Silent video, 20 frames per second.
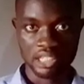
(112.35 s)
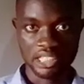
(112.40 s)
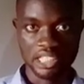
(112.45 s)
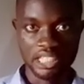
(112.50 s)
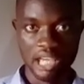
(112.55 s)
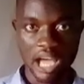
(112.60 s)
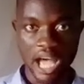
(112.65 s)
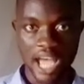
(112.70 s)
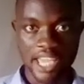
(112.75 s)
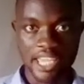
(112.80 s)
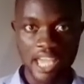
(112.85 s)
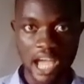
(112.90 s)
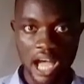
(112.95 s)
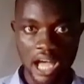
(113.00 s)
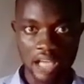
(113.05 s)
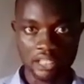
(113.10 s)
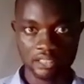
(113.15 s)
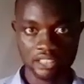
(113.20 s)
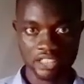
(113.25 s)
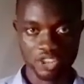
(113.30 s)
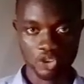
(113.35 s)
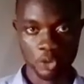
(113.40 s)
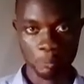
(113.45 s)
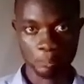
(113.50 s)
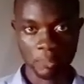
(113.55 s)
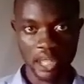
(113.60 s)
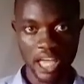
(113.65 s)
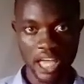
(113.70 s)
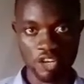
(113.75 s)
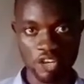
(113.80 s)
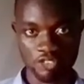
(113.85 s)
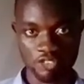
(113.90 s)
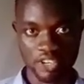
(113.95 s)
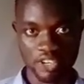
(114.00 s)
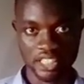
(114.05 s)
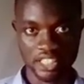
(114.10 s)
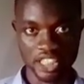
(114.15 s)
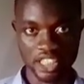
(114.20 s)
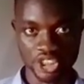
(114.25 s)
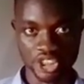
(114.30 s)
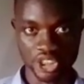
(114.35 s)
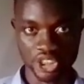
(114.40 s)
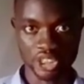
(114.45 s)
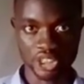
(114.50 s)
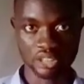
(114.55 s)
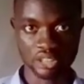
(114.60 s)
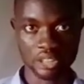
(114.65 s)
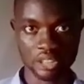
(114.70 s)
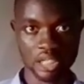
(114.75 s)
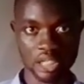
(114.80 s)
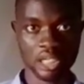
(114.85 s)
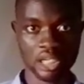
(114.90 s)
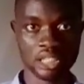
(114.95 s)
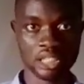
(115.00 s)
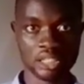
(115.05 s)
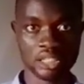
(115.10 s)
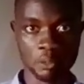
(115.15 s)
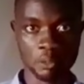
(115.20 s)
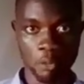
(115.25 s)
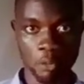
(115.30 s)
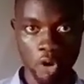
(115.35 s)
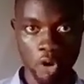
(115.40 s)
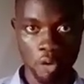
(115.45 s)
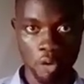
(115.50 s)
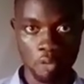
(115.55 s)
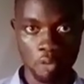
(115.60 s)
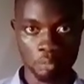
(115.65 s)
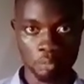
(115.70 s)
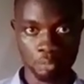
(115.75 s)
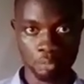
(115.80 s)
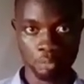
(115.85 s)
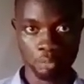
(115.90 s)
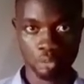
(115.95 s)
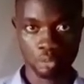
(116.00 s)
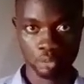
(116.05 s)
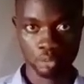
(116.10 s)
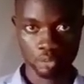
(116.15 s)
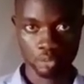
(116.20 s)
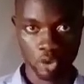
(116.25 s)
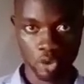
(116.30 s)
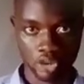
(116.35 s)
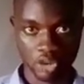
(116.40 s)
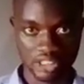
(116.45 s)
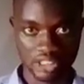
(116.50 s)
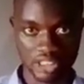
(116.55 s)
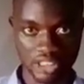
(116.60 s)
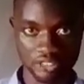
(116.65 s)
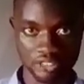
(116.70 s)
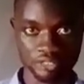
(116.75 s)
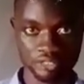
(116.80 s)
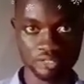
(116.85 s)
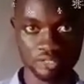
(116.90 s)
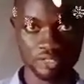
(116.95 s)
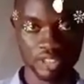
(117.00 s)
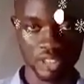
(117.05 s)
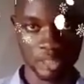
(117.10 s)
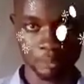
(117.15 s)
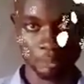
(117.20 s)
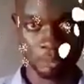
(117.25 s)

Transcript: The higher the supply of energy, the more productive a